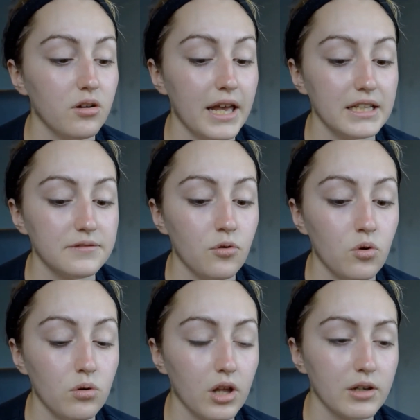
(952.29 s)
It's
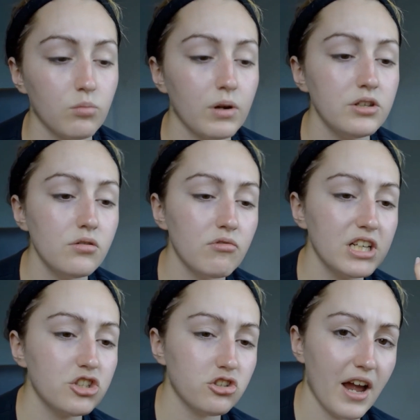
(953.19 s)
for like when you're
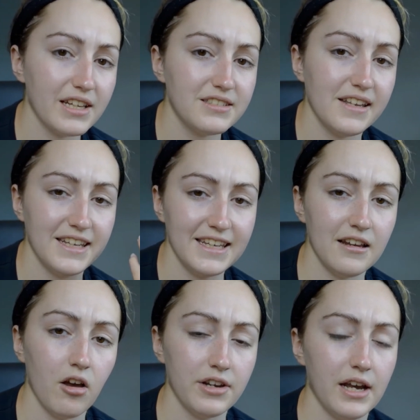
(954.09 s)
really stressed and you need to
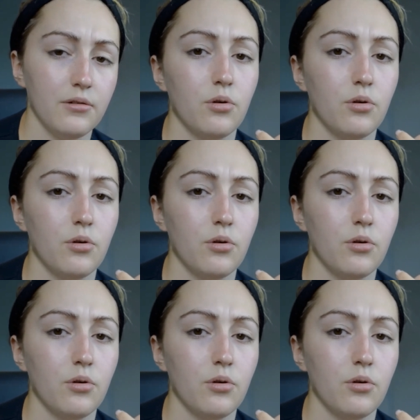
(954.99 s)
lie down,